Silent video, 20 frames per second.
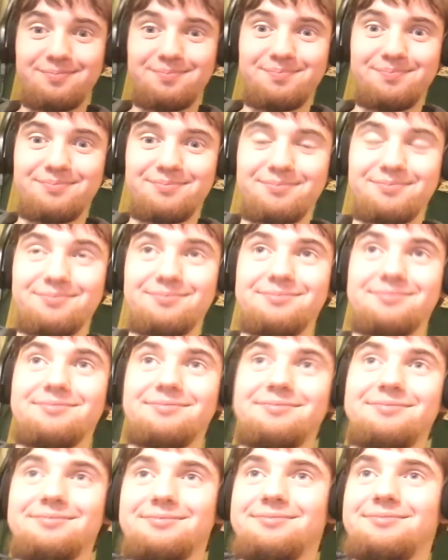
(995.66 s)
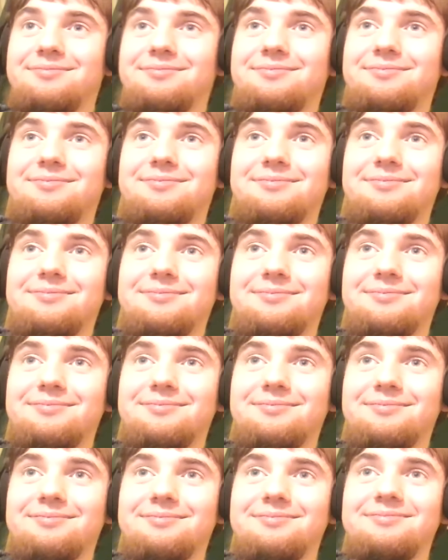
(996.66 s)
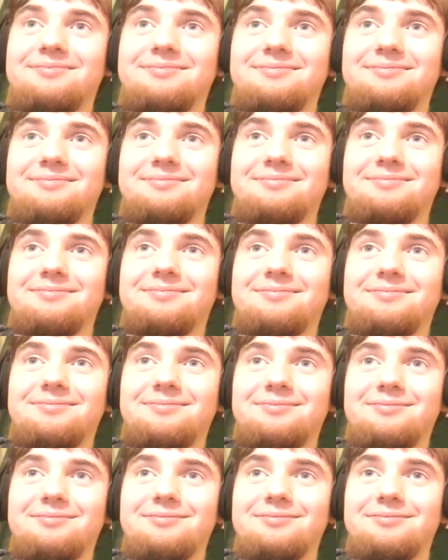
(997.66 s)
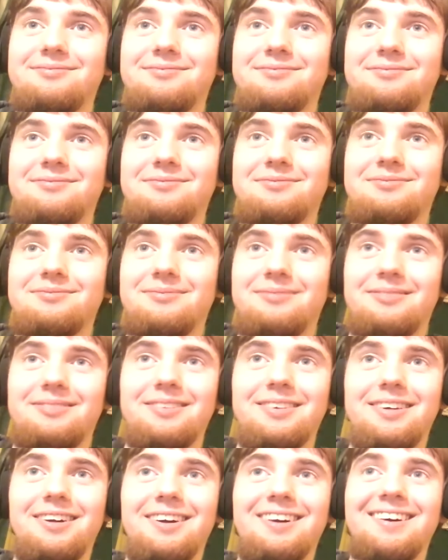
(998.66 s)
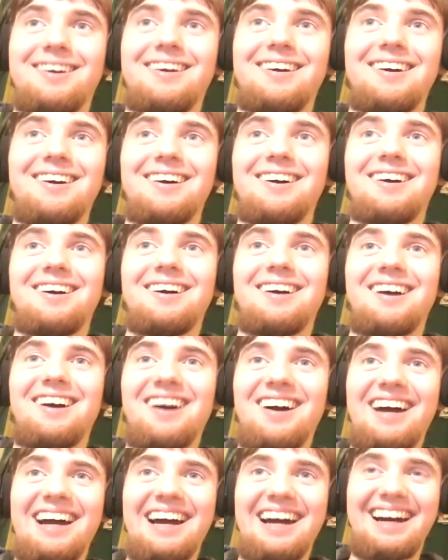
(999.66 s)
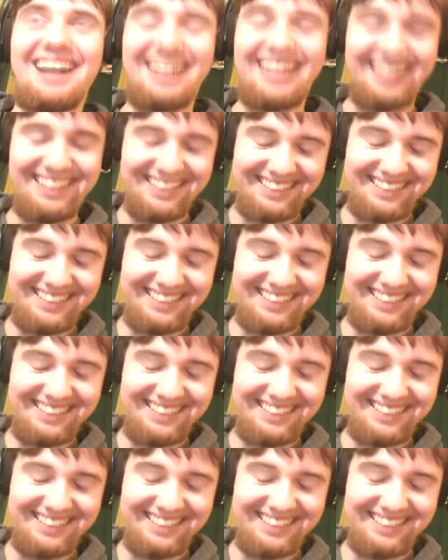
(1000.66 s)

Nobody speaks.